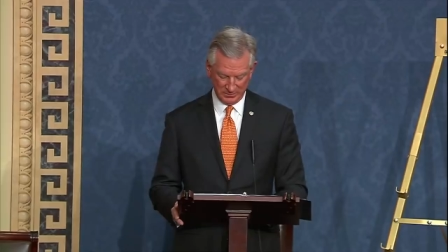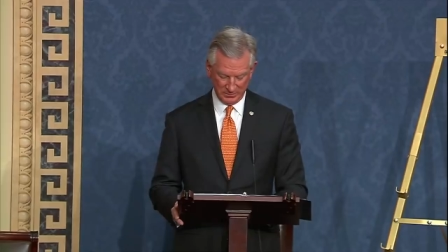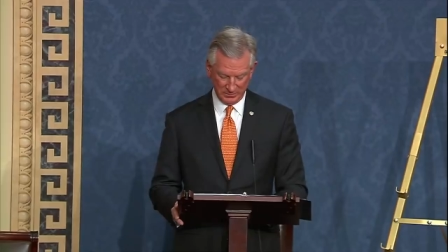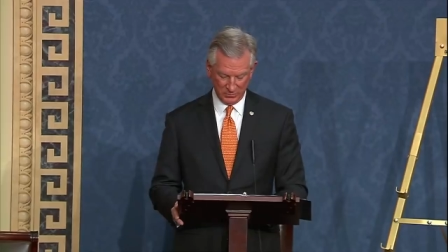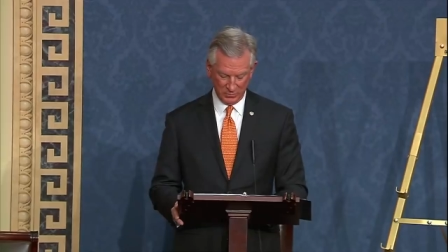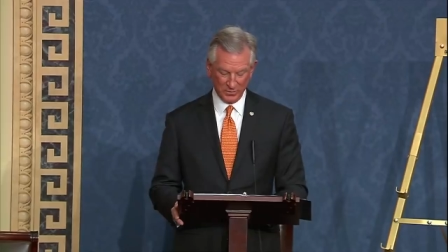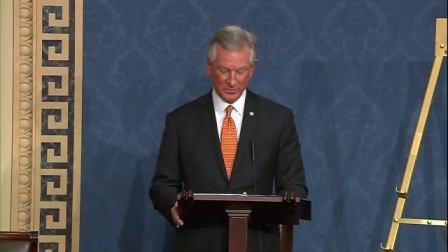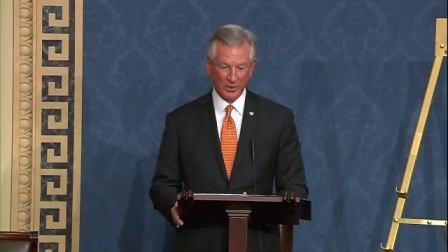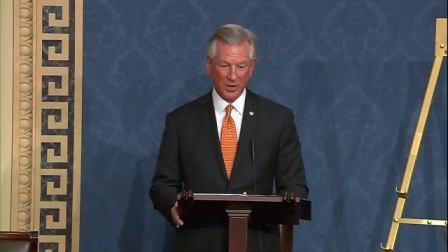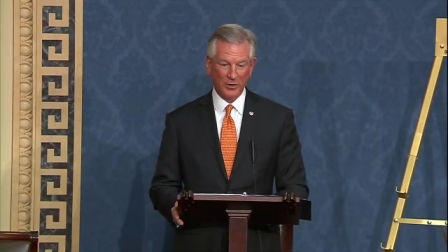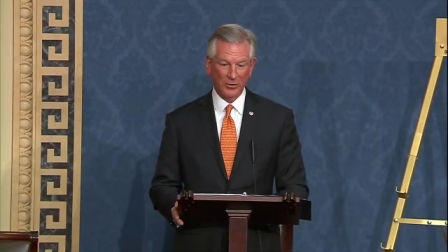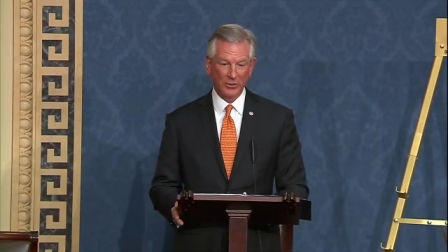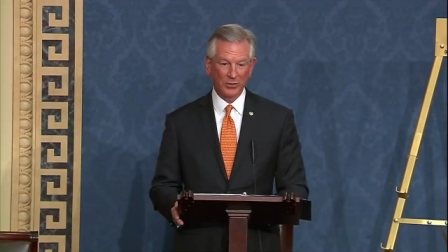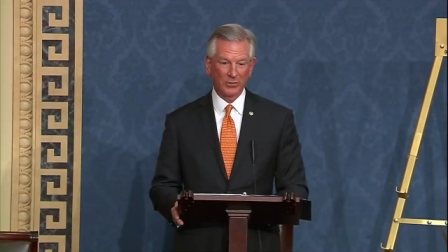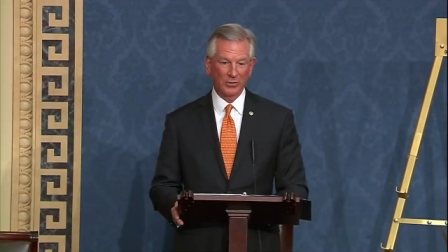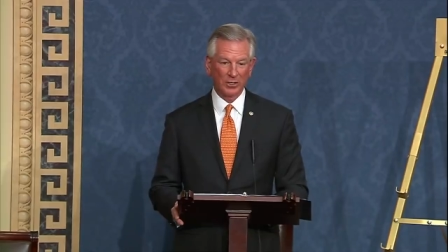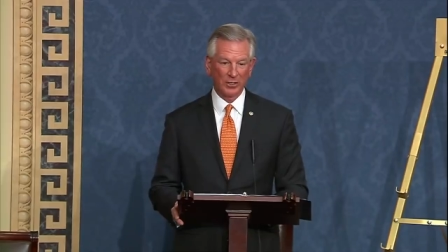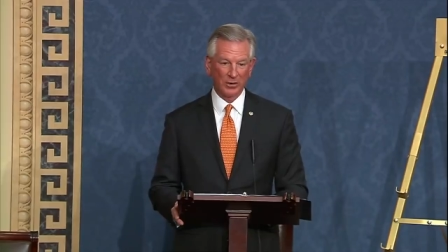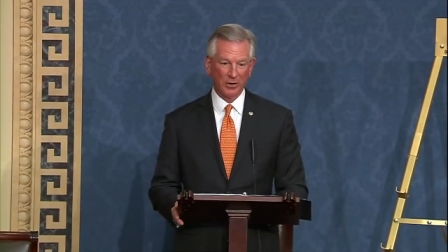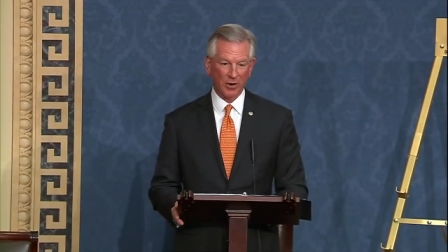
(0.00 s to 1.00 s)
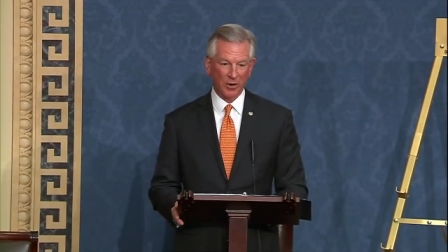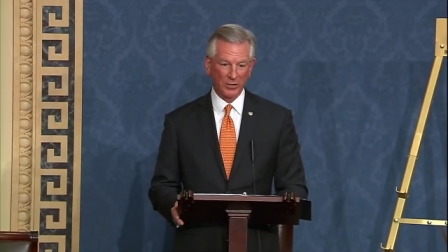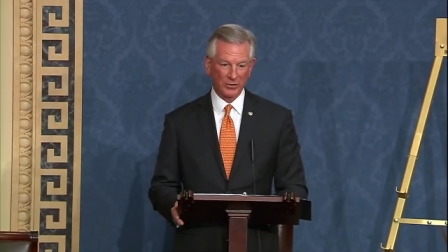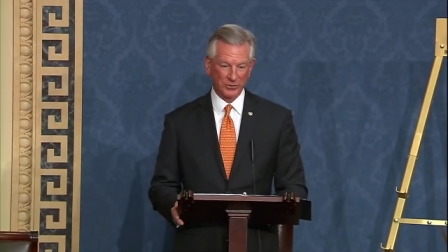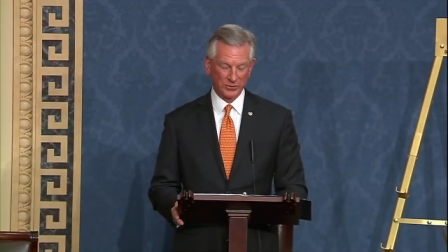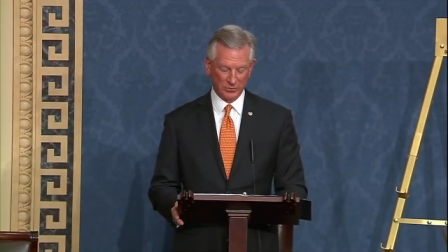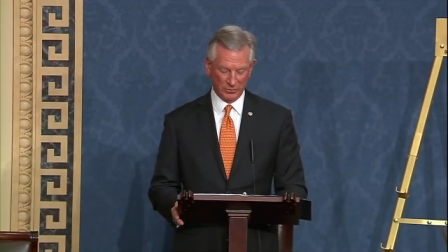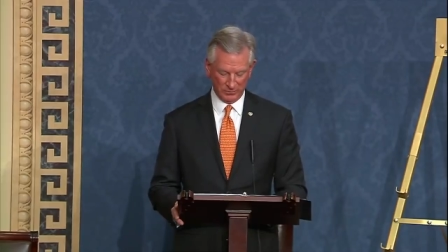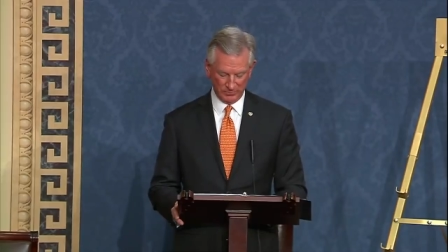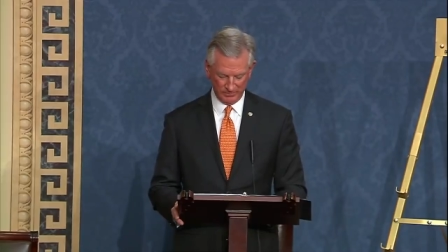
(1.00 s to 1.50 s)
with our nuclear
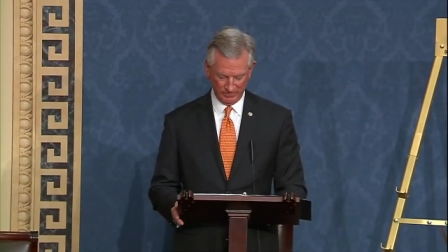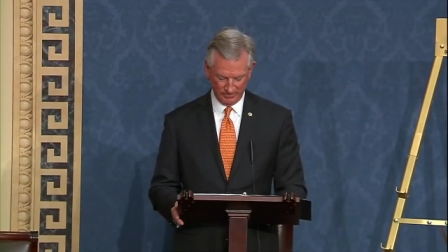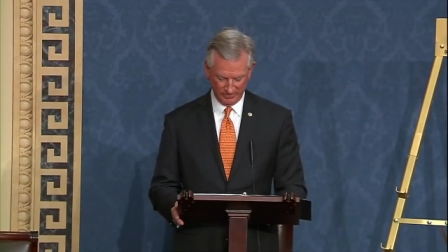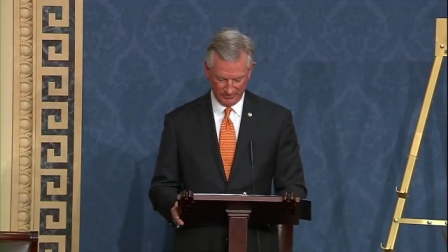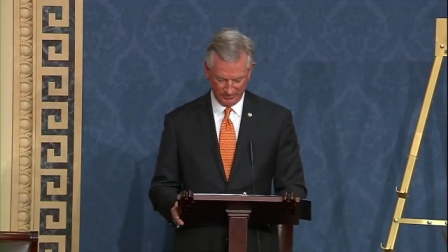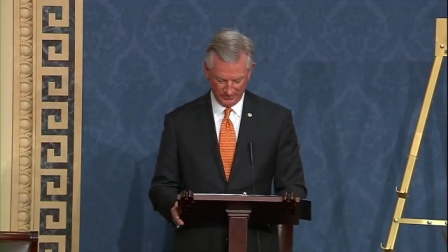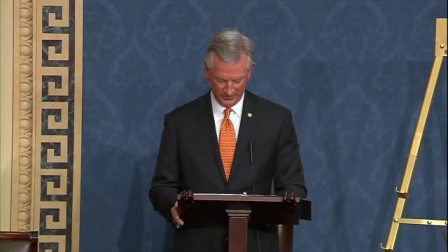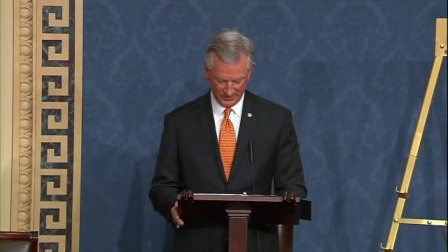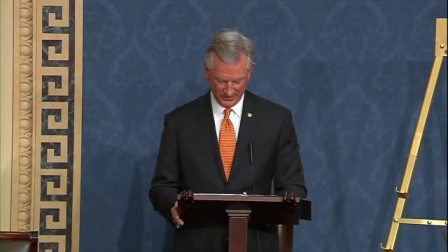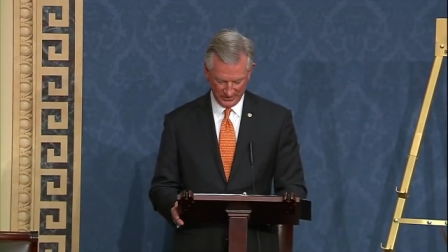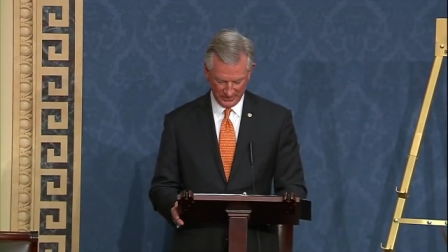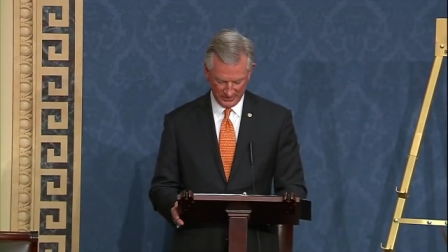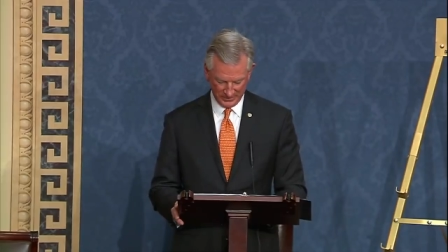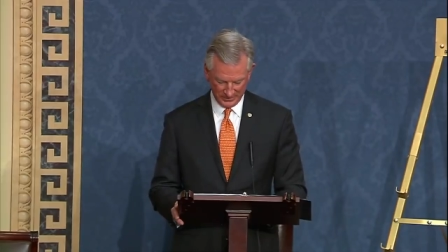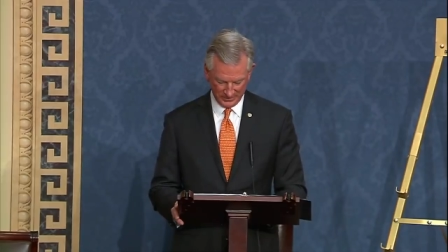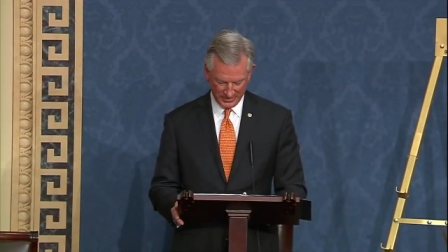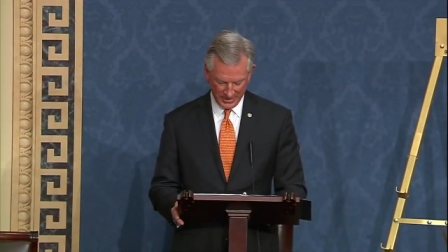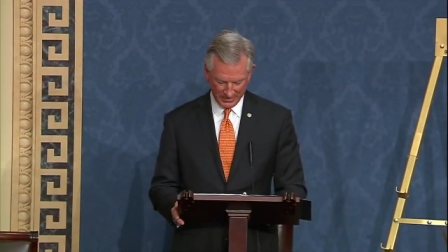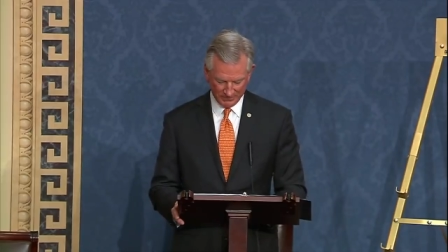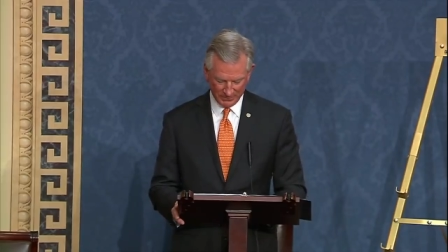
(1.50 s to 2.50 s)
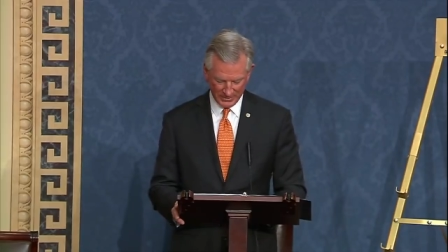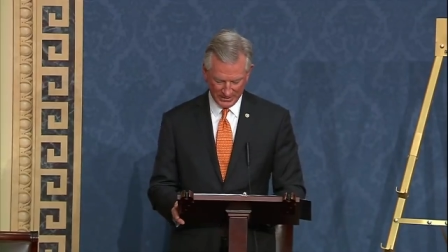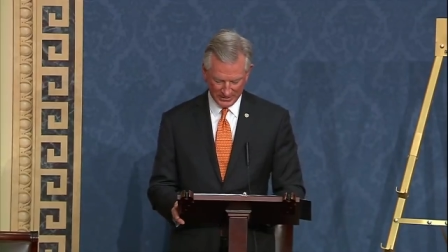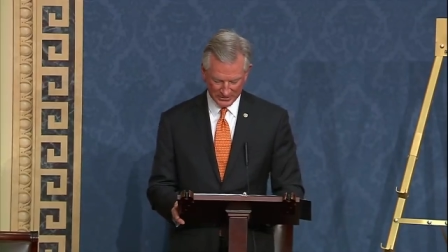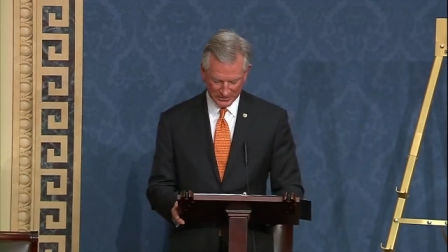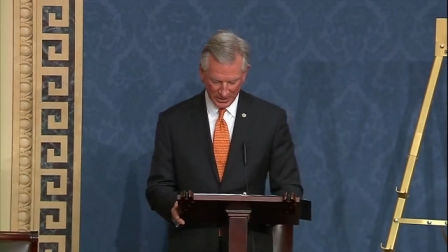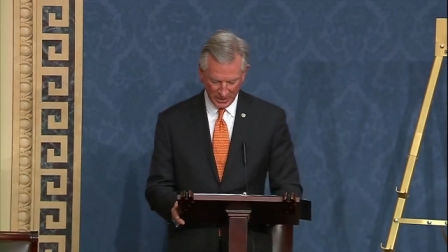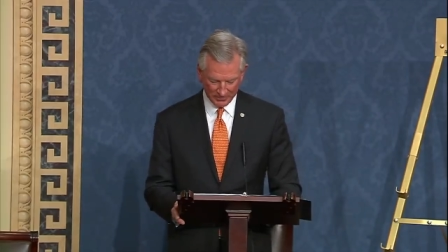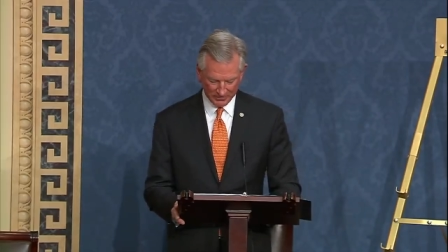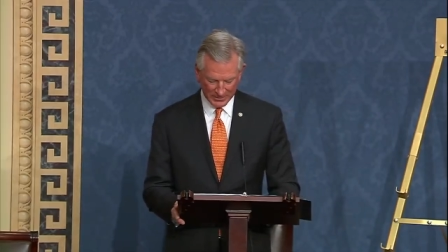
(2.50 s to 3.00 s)
arsenal. That
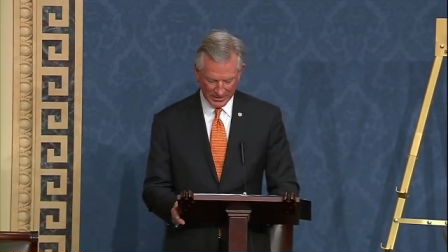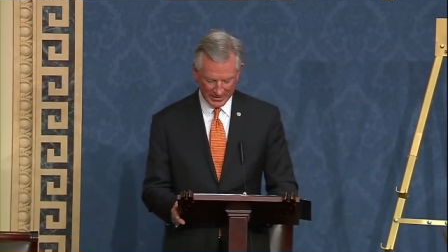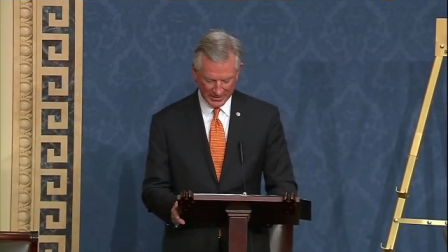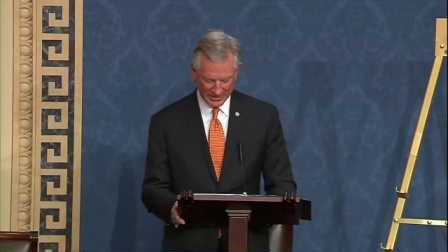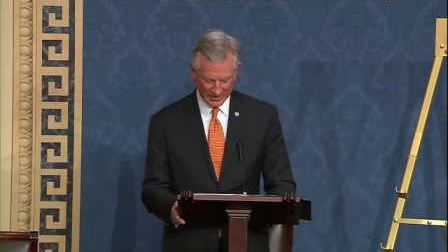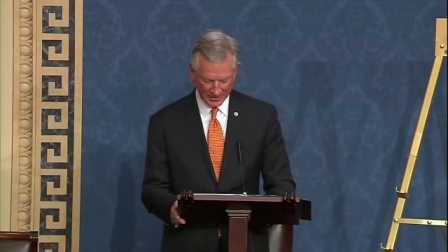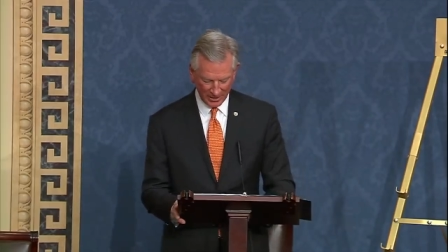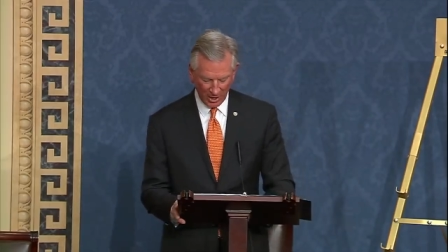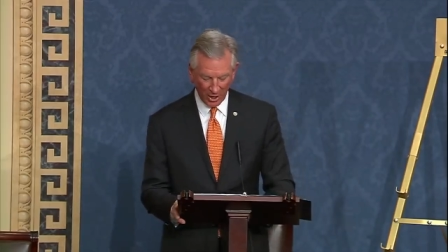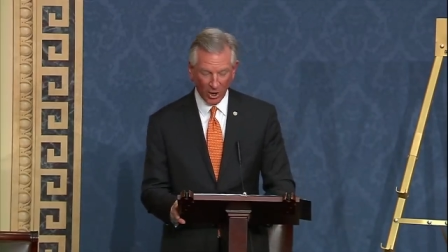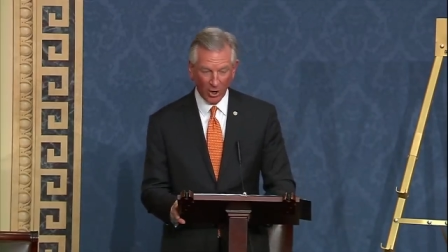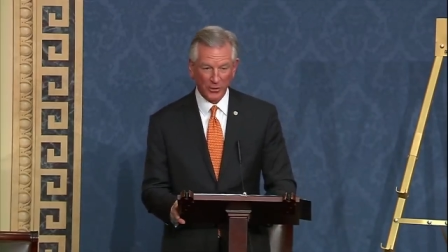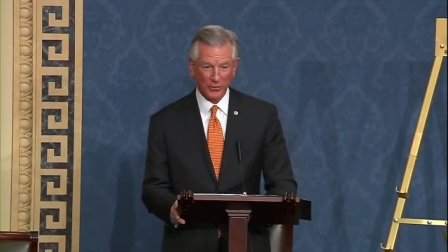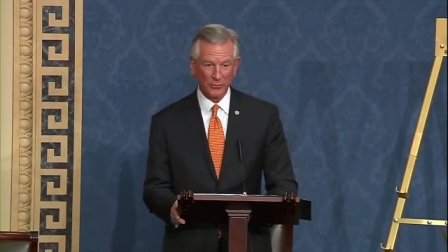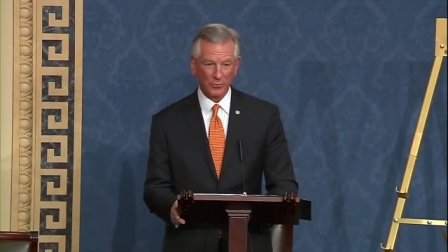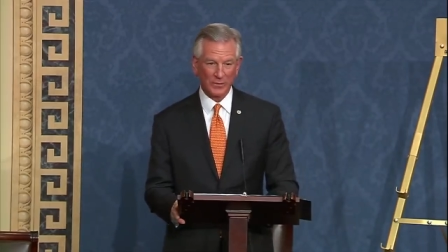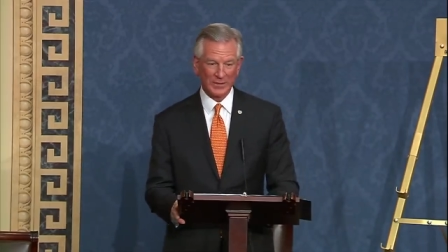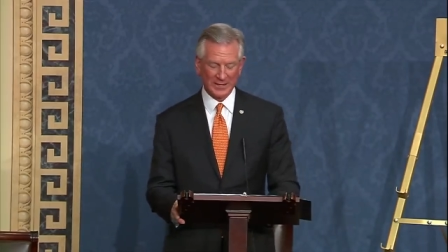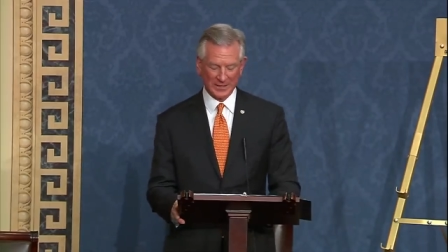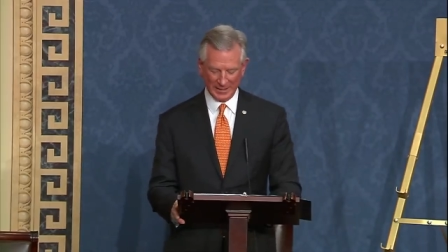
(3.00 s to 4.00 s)
means updating all three